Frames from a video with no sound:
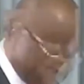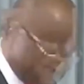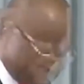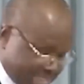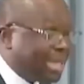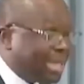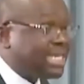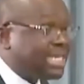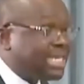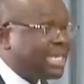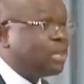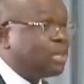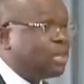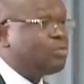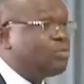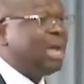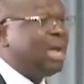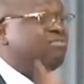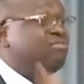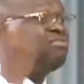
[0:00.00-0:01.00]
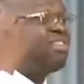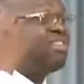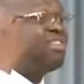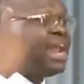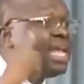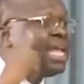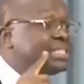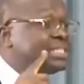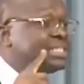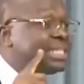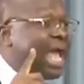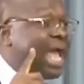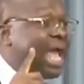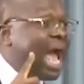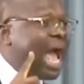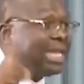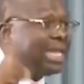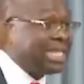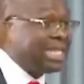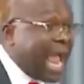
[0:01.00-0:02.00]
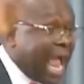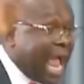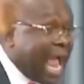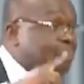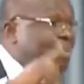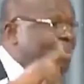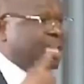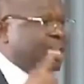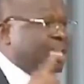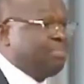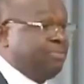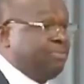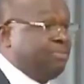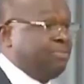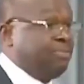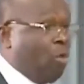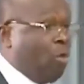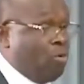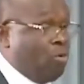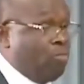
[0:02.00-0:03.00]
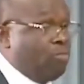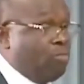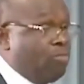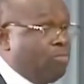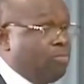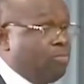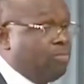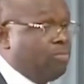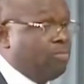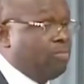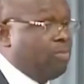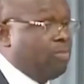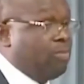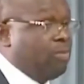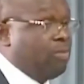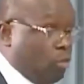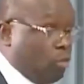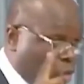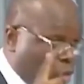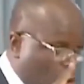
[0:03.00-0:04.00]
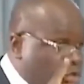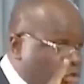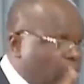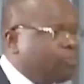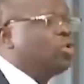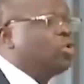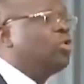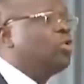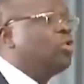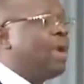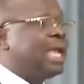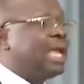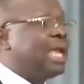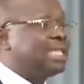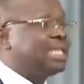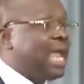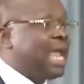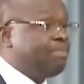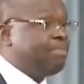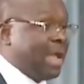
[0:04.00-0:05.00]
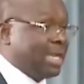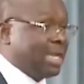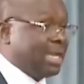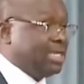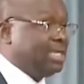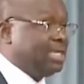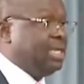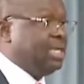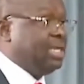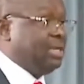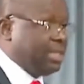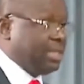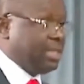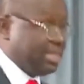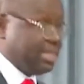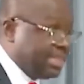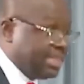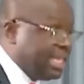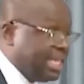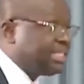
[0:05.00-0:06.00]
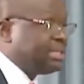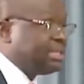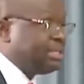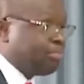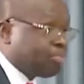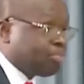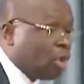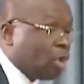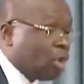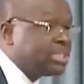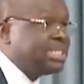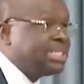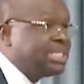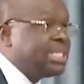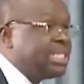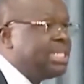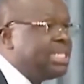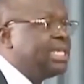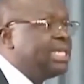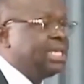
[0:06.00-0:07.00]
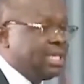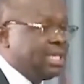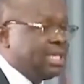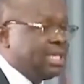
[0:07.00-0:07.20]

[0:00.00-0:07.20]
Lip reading: This is a matter that we have raised at IPAC before. For those of you who were at IPAC, this proxy